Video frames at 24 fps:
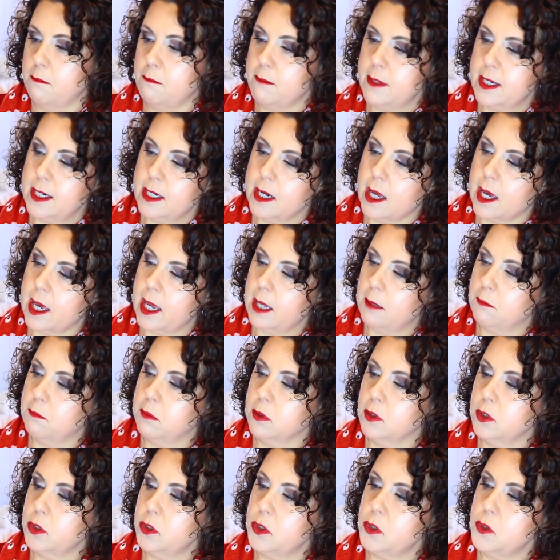Midnight
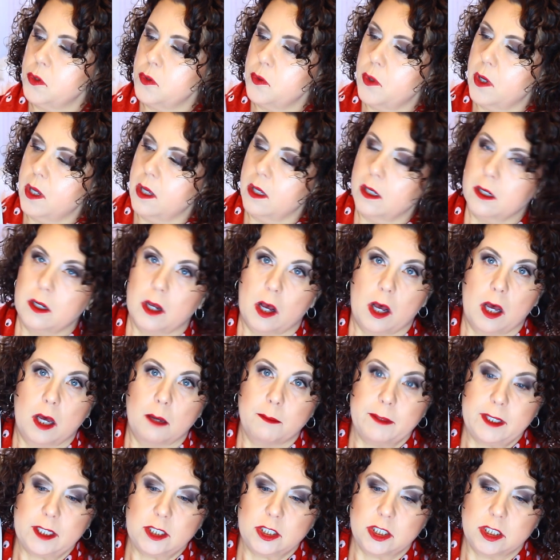Blue
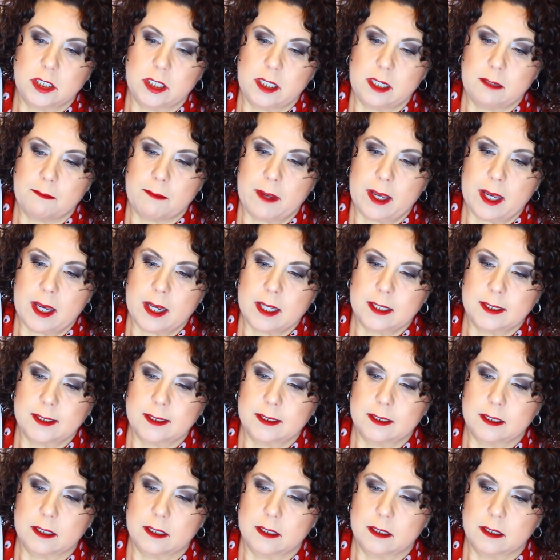Calming Sheet
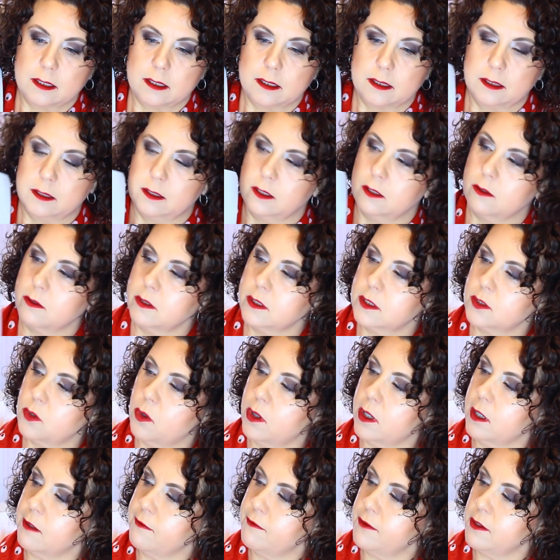Mask. There was
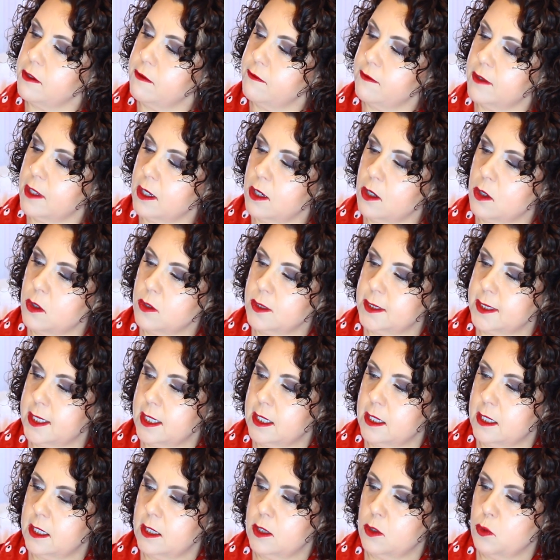quite a few of those.
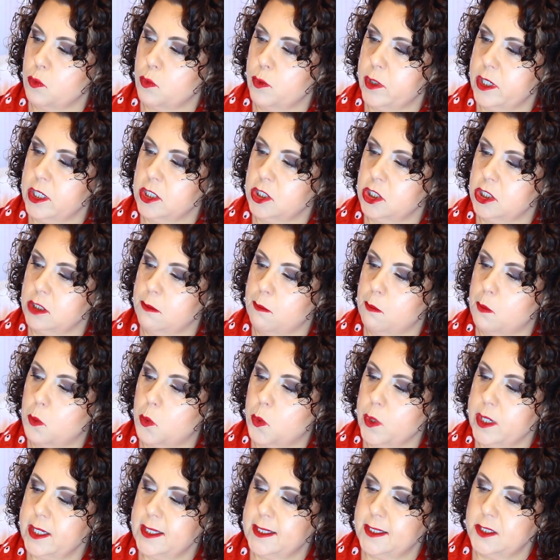And then the Rich
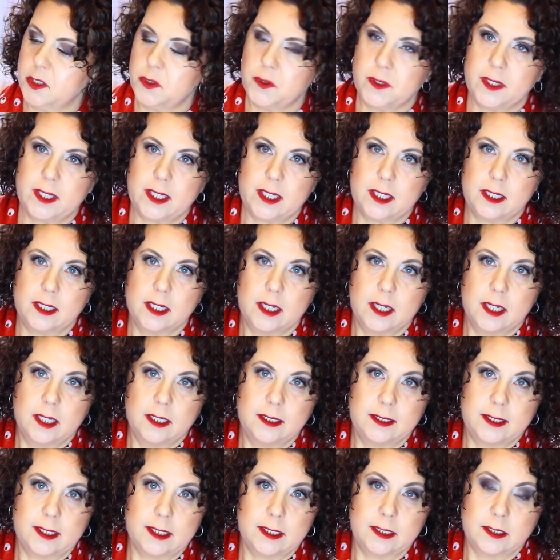Moist Soothing
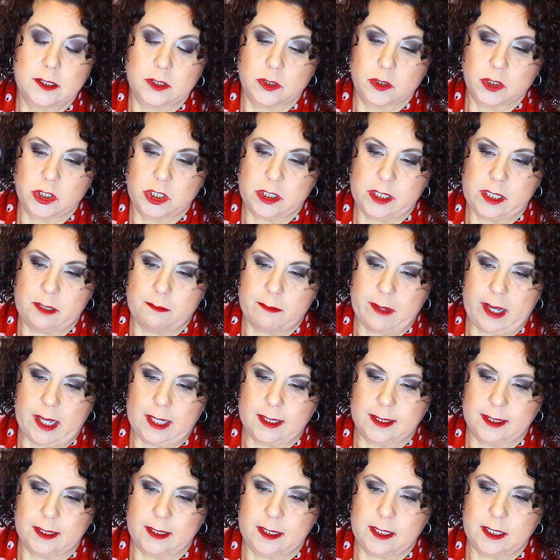Tencel Sheet
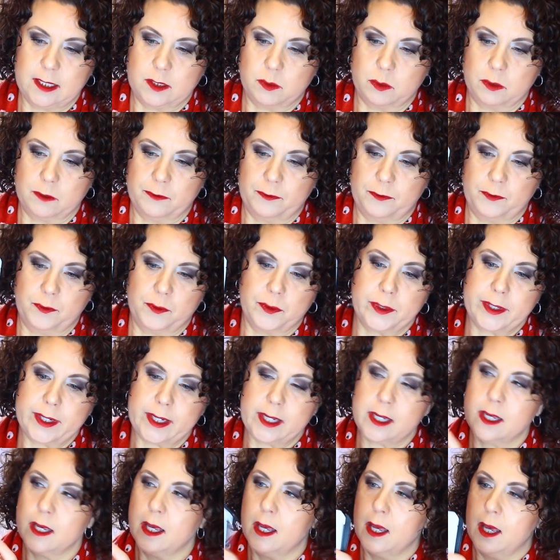Mask. These were
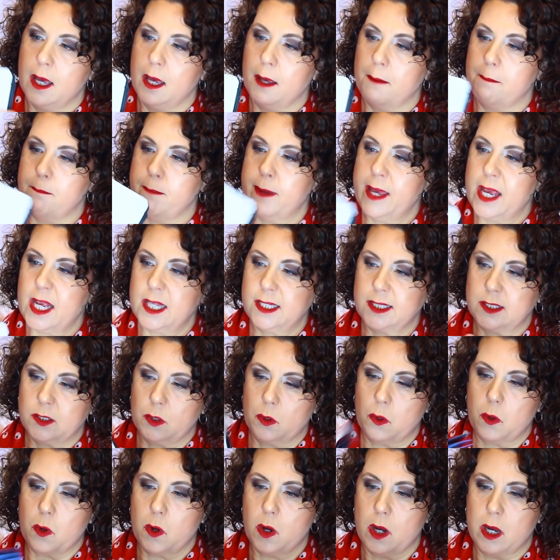free
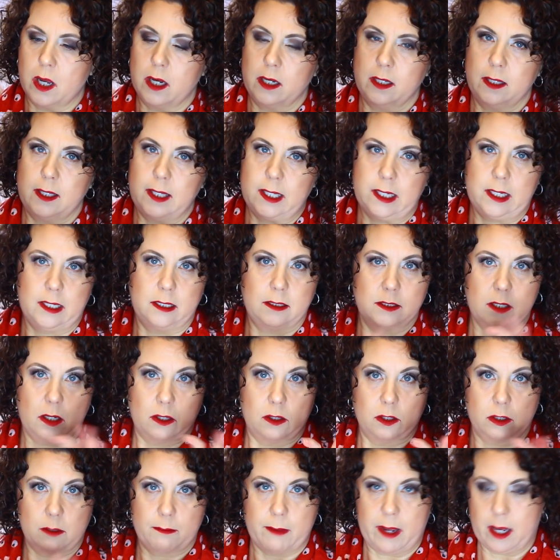based on the
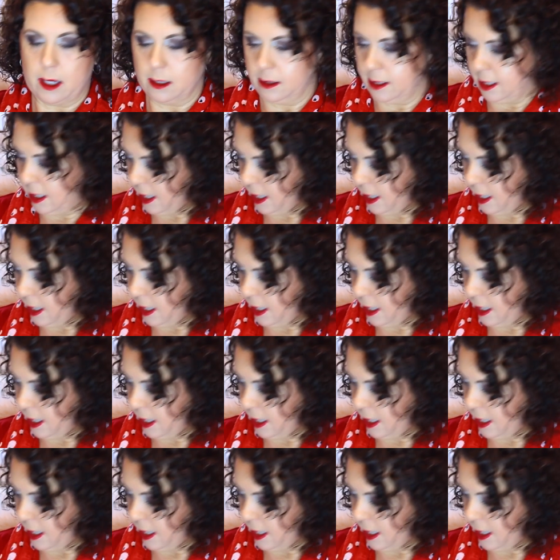dollar amount